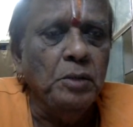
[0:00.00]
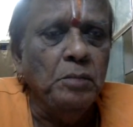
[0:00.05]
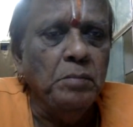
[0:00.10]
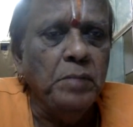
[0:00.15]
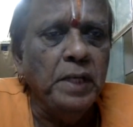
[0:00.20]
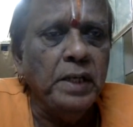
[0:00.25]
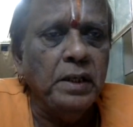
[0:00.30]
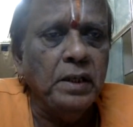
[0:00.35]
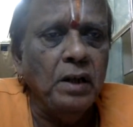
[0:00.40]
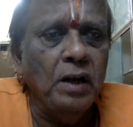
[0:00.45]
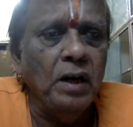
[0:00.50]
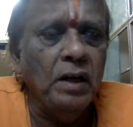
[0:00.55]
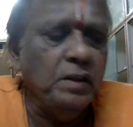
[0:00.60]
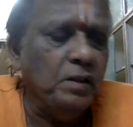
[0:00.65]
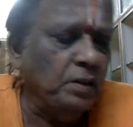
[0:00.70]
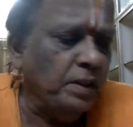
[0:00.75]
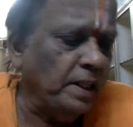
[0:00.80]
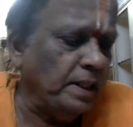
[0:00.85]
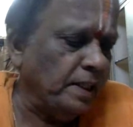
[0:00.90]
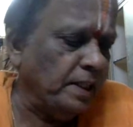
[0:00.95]
But not to
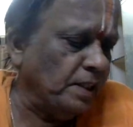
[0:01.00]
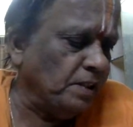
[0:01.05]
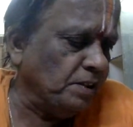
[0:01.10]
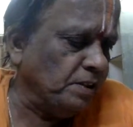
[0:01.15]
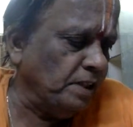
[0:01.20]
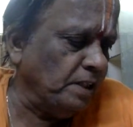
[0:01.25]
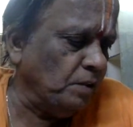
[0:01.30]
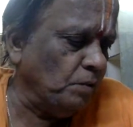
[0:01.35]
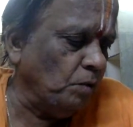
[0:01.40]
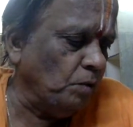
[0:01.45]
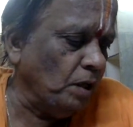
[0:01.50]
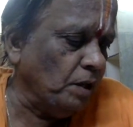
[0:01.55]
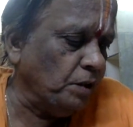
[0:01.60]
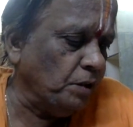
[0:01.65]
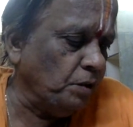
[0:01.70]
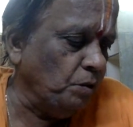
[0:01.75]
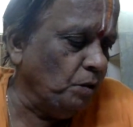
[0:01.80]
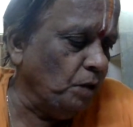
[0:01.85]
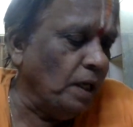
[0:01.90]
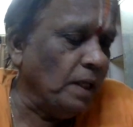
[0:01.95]
that extent what
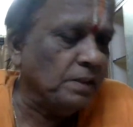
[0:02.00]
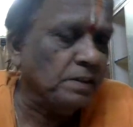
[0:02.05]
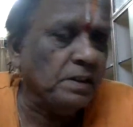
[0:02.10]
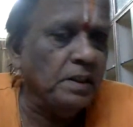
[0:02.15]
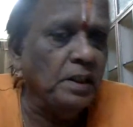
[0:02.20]
you ask.